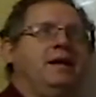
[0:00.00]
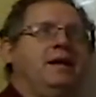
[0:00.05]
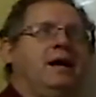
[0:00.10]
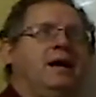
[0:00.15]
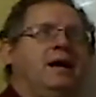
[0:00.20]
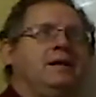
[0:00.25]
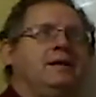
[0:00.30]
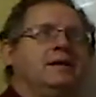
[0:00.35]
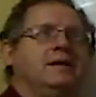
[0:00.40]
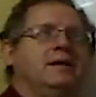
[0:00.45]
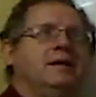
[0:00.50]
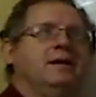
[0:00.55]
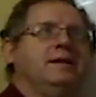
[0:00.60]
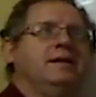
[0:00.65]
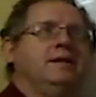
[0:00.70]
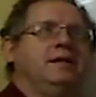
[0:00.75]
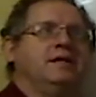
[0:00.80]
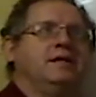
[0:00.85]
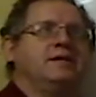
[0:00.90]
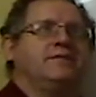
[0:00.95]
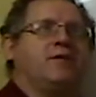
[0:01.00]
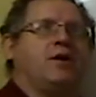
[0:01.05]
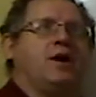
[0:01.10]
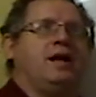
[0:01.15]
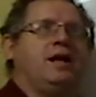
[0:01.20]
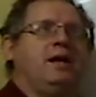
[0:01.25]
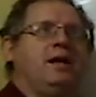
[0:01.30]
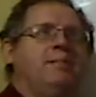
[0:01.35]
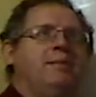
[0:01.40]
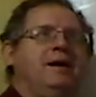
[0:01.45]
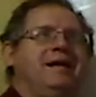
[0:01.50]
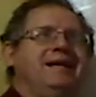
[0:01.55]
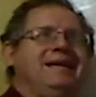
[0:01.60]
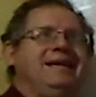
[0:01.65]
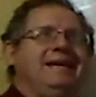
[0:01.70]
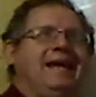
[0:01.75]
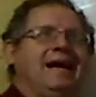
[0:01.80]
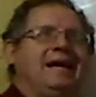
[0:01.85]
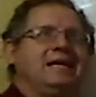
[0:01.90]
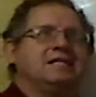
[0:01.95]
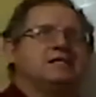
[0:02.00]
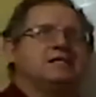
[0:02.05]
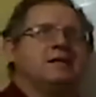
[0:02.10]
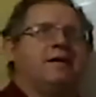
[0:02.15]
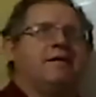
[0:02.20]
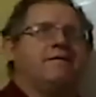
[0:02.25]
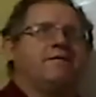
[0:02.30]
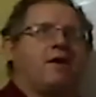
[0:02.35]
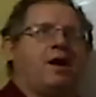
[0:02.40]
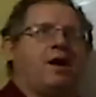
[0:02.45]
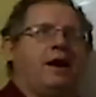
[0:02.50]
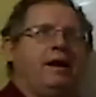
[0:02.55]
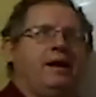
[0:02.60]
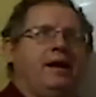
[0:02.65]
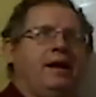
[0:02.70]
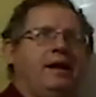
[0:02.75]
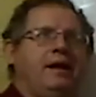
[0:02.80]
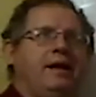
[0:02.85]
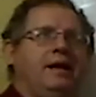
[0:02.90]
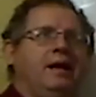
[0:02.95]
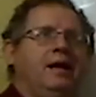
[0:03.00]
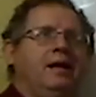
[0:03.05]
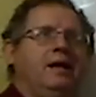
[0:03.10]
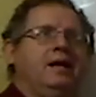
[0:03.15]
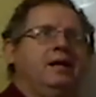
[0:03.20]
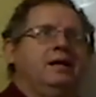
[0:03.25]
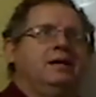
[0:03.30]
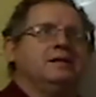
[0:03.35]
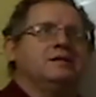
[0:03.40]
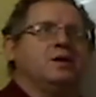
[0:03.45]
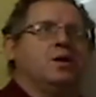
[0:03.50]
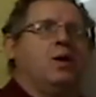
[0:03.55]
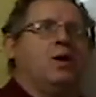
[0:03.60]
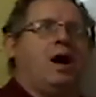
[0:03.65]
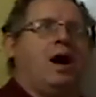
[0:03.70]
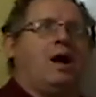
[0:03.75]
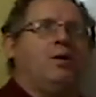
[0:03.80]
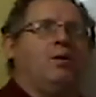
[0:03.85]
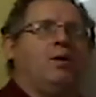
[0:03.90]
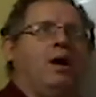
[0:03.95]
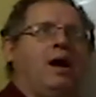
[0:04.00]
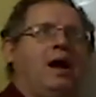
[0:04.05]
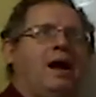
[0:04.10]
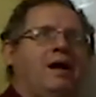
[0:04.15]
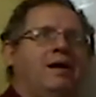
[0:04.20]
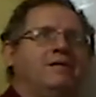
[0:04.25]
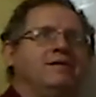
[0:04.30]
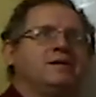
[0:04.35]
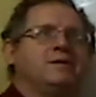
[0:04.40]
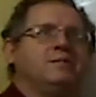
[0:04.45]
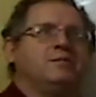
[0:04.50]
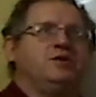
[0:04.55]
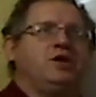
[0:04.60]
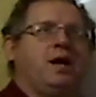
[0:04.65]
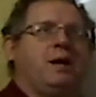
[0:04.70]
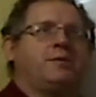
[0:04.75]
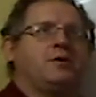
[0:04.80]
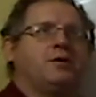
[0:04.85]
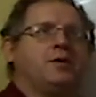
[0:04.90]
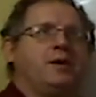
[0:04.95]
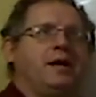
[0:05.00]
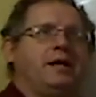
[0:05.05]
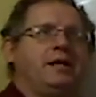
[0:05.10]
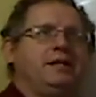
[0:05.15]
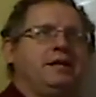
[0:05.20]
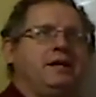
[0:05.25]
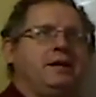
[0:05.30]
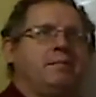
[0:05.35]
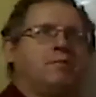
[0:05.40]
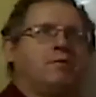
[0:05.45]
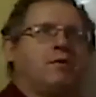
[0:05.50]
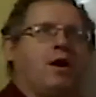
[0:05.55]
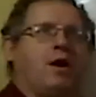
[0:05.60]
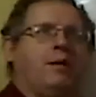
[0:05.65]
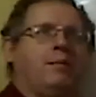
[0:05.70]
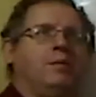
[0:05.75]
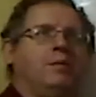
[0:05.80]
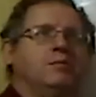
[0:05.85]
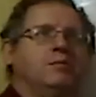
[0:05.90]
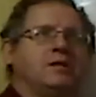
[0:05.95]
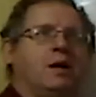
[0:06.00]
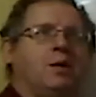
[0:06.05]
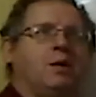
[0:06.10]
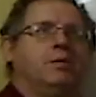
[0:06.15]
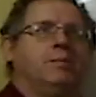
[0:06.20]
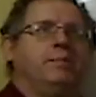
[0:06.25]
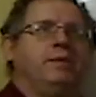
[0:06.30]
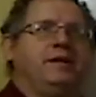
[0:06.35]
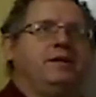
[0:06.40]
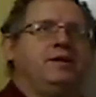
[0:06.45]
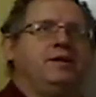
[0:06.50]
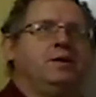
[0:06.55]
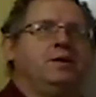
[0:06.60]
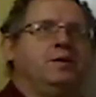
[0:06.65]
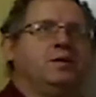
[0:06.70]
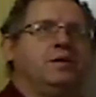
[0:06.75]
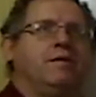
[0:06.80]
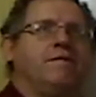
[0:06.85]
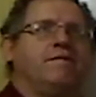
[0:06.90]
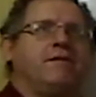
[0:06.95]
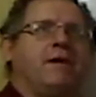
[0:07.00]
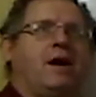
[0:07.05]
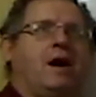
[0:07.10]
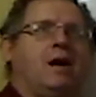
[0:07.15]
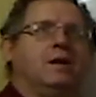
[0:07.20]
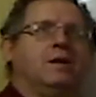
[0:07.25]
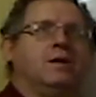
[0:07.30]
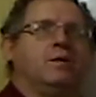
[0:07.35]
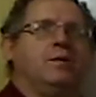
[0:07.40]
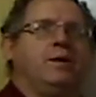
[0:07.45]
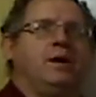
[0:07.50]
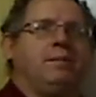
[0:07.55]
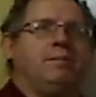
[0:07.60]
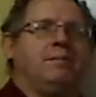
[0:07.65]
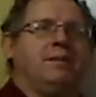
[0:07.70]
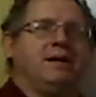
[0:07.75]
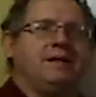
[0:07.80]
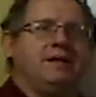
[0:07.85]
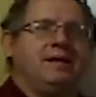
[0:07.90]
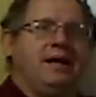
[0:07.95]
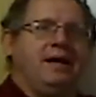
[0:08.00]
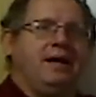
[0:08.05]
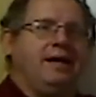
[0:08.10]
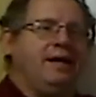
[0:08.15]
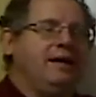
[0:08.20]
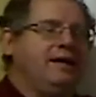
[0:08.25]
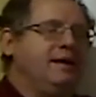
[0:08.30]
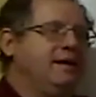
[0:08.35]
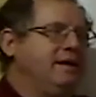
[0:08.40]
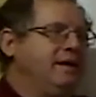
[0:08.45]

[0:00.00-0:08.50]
not this Friday, but next Friday. So I will have some chapter 19 problems that will be due the following Monday,